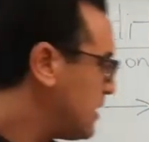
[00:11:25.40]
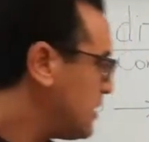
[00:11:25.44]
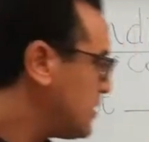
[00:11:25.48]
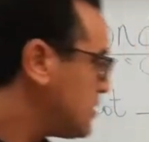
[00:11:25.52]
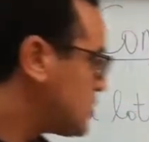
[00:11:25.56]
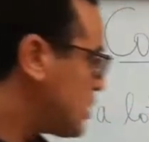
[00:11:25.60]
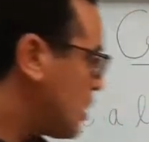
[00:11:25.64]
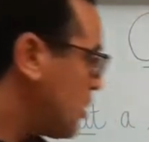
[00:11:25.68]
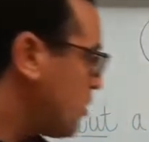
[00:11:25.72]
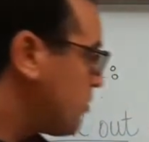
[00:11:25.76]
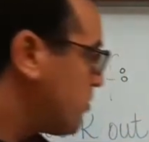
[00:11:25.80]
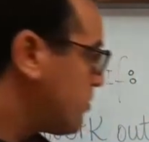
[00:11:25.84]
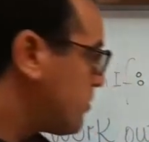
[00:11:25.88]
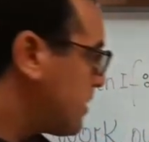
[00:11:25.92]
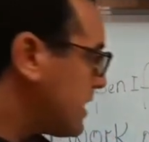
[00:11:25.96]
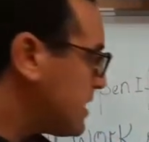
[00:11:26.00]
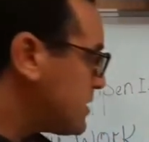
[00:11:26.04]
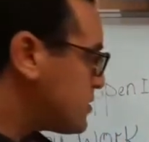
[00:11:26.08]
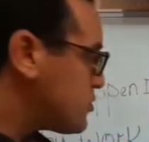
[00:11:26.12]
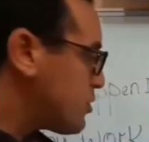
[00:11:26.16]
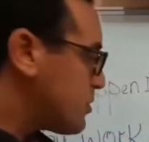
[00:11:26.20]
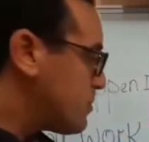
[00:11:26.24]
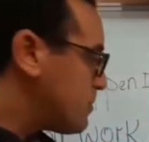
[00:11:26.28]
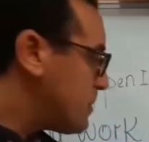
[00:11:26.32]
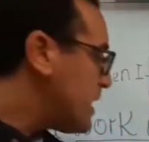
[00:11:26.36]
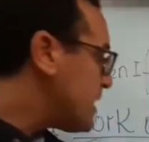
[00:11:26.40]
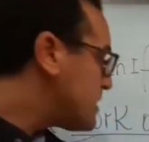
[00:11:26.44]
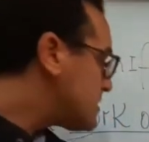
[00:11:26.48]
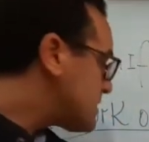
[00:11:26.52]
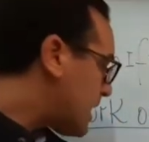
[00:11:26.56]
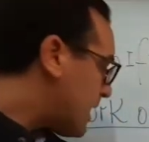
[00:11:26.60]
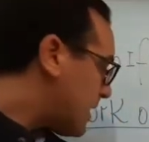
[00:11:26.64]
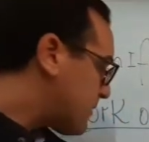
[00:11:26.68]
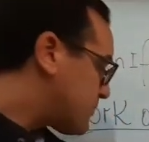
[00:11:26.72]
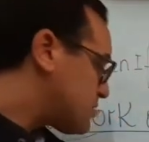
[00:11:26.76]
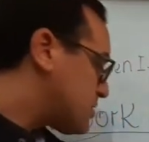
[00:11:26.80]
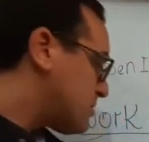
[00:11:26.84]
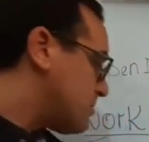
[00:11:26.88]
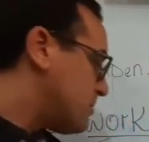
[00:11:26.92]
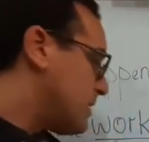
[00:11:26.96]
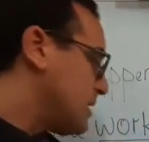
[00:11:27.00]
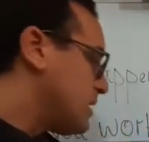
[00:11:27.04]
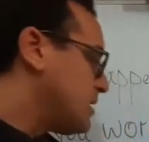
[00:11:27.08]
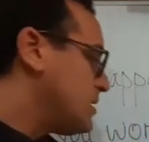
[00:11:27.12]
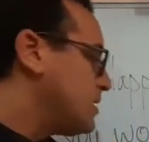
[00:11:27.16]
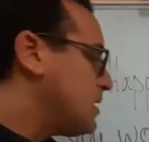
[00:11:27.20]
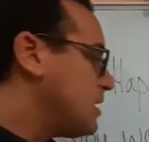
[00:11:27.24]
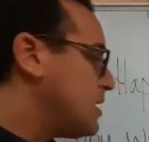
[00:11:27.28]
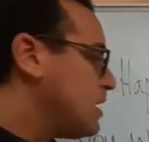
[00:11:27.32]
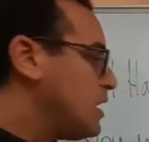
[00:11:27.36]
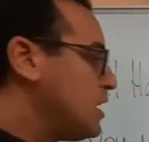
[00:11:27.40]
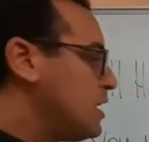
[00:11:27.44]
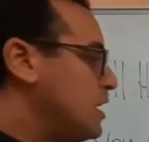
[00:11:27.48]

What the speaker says: So please repeat after me.